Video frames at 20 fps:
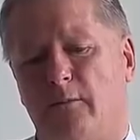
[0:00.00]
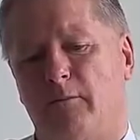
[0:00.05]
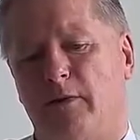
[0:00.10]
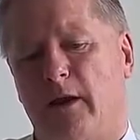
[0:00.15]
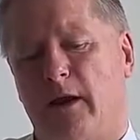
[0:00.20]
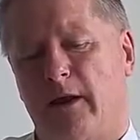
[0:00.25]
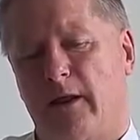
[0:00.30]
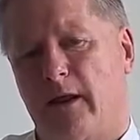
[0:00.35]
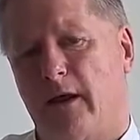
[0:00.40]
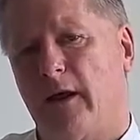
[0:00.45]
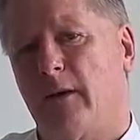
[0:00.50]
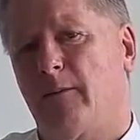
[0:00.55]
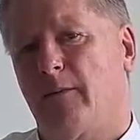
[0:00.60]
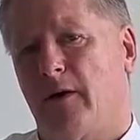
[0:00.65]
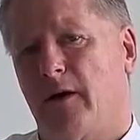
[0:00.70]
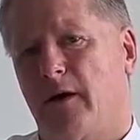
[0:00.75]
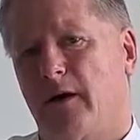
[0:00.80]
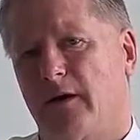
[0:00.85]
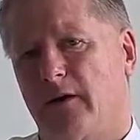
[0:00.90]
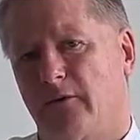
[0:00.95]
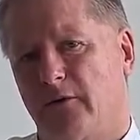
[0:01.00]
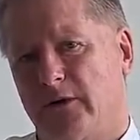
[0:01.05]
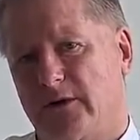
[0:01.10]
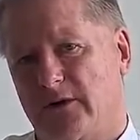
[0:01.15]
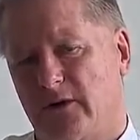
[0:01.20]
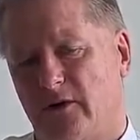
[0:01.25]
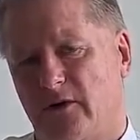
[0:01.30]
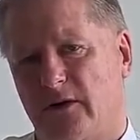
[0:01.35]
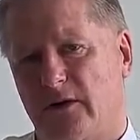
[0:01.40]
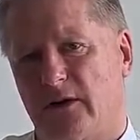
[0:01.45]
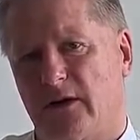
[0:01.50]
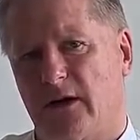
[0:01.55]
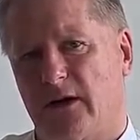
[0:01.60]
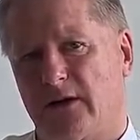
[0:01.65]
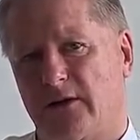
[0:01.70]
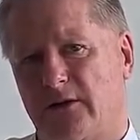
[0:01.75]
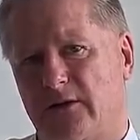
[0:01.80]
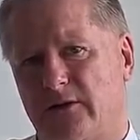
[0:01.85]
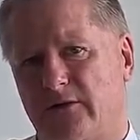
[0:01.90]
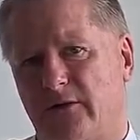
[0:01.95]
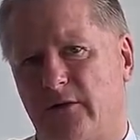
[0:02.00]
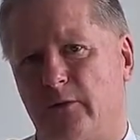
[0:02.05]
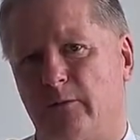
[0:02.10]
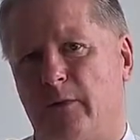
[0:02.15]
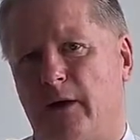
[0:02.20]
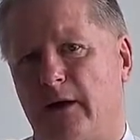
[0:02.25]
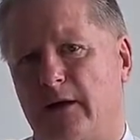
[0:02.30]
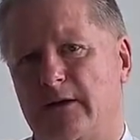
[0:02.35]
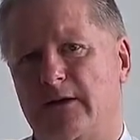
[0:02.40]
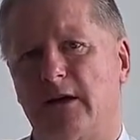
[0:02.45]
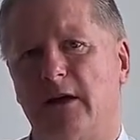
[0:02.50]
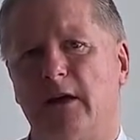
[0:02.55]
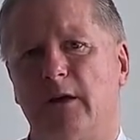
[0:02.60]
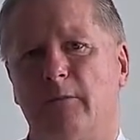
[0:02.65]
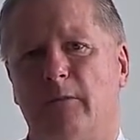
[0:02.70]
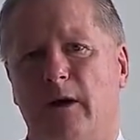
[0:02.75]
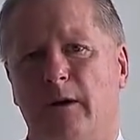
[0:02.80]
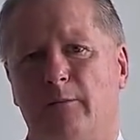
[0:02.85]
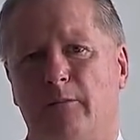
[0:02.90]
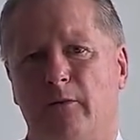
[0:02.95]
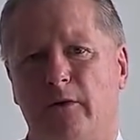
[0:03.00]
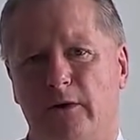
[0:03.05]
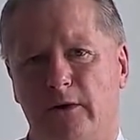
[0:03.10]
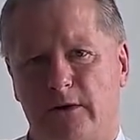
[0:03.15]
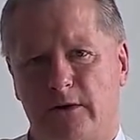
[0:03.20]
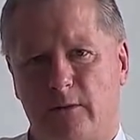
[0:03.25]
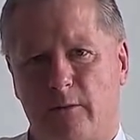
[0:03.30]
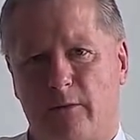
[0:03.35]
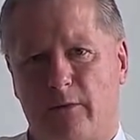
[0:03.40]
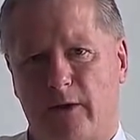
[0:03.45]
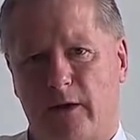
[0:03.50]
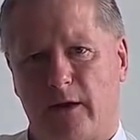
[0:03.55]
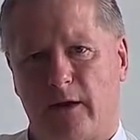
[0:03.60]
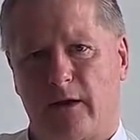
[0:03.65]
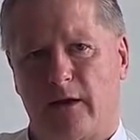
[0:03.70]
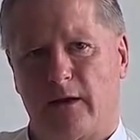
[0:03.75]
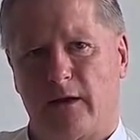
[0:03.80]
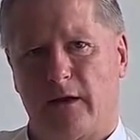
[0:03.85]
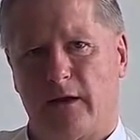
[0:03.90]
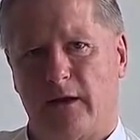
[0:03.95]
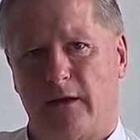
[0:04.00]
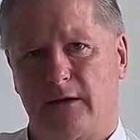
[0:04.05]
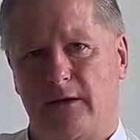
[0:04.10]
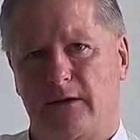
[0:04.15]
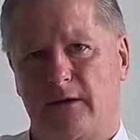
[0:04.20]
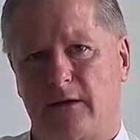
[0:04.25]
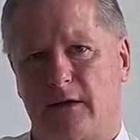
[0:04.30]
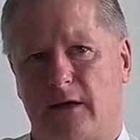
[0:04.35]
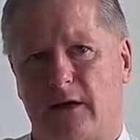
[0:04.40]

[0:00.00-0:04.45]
play their part in restocking the nation's food banks by putting something into the